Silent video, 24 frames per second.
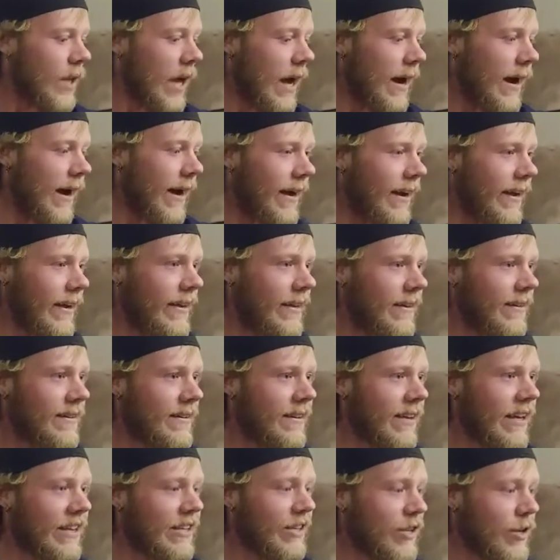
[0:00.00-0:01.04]
I
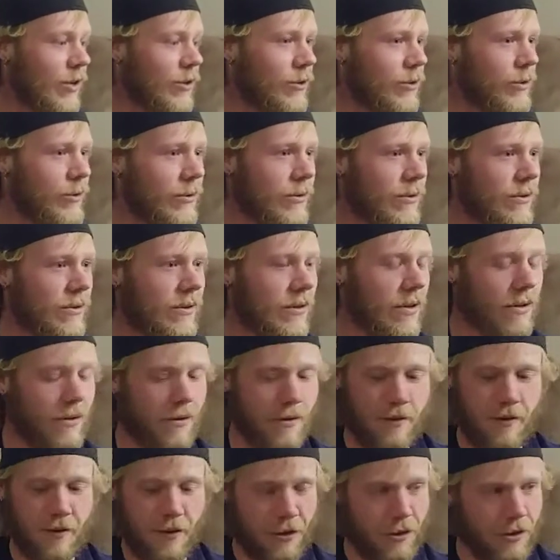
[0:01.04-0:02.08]
can use
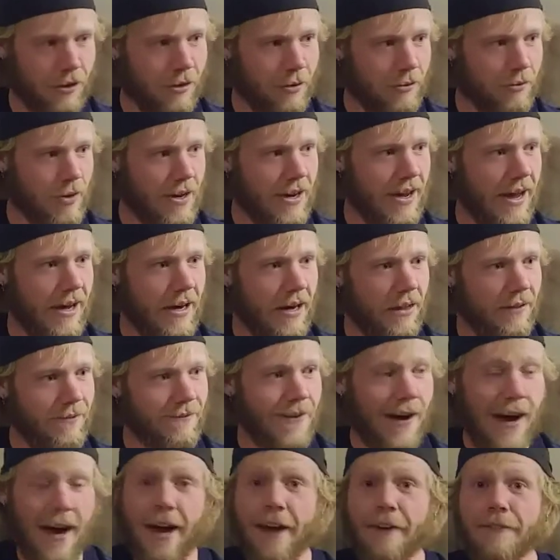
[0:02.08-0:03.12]
3 out of the
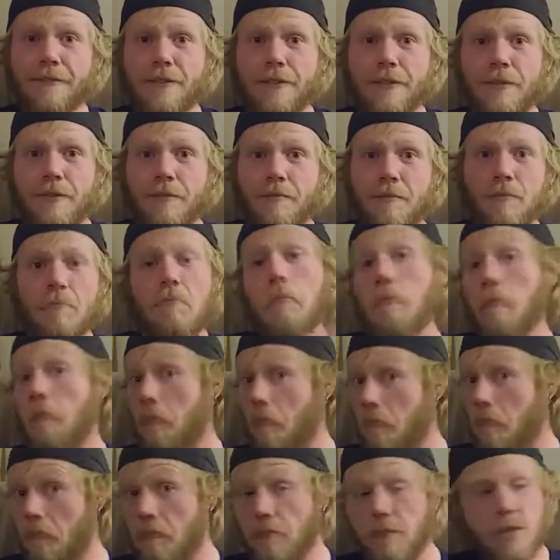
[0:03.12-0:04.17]
5.
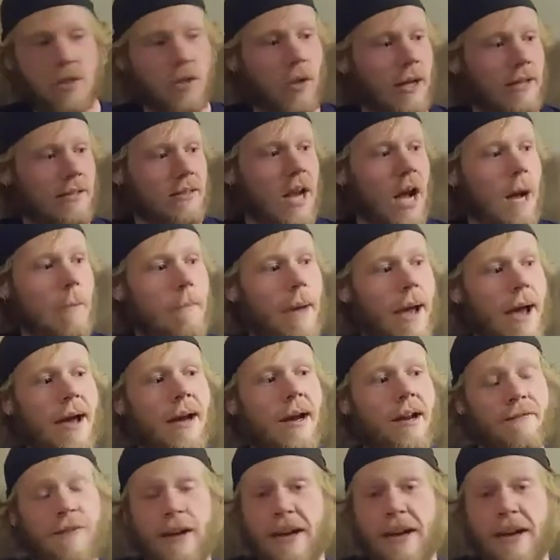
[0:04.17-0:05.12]
So that's not bad.